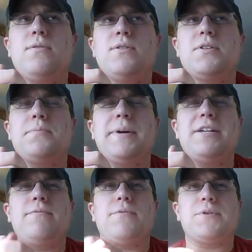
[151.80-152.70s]

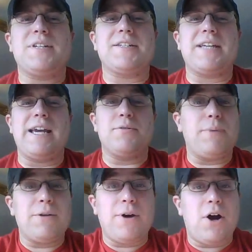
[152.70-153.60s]
suspended for 6 games.
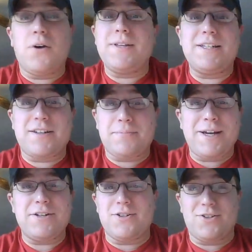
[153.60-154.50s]
By the way, all these
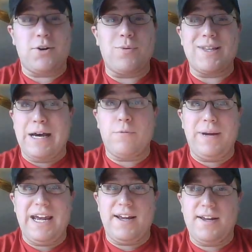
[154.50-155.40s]
suspensions are without
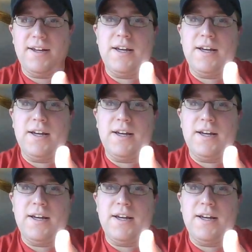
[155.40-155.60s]
pay.